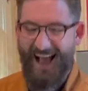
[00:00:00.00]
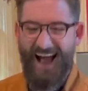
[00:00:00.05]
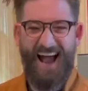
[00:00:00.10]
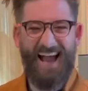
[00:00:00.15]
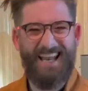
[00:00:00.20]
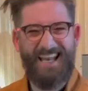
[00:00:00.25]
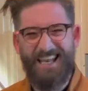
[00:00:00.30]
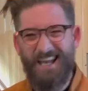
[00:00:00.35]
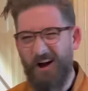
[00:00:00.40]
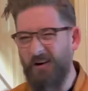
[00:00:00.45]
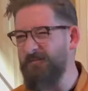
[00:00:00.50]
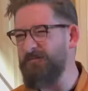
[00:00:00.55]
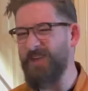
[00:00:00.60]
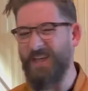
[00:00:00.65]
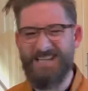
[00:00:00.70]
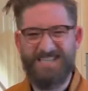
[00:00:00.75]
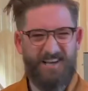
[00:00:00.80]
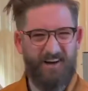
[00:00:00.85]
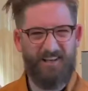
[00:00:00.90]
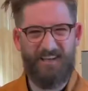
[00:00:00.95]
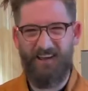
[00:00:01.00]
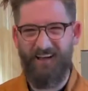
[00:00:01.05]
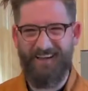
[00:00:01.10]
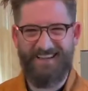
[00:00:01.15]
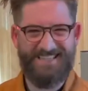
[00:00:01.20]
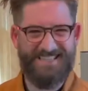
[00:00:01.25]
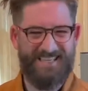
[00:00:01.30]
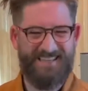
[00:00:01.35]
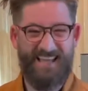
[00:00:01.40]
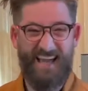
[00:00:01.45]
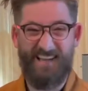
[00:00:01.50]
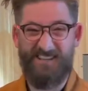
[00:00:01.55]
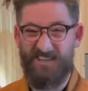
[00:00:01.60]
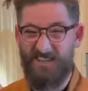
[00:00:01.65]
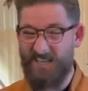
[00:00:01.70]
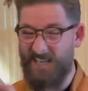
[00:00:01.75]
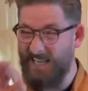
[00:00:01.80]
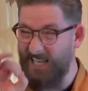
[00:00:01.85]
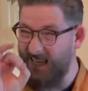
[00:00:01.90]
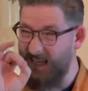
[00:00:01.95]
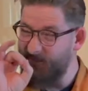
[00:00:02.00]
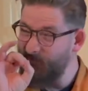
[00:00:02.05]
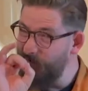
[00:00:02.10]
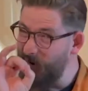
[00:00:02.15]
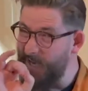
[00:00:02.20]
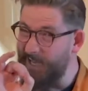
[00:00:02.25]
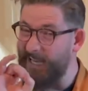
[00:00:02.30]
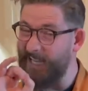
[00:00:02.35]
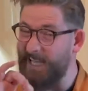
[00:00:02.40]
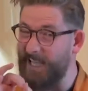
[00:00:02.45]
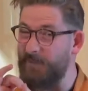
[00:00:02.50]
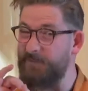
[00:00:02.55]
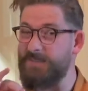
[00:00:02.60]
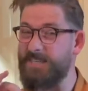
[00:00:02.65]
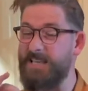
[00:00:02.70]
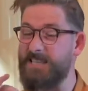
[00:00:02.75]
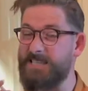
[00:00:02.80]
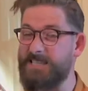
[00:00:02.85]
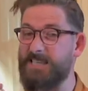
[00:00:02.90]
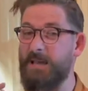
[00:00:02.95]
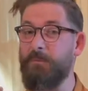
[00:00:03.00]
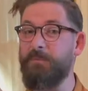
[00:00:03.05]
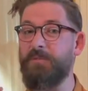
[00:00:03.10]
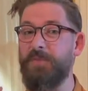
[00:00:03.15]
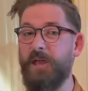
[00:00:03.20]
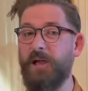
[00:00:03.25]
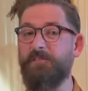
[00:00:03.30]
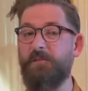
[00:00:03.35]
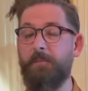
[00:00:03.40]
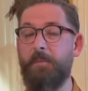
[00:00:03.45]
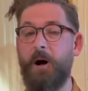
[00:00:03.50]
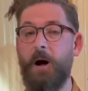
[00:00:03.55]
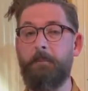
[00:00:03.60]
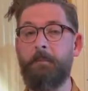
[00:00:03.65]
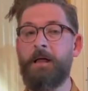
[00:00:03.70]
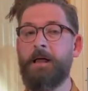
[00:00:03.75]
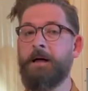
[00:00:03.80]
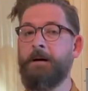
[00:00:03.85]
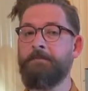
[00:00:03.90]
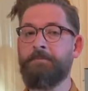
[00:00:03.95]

I love that it's got lights in there. It just really gives it something of a pop.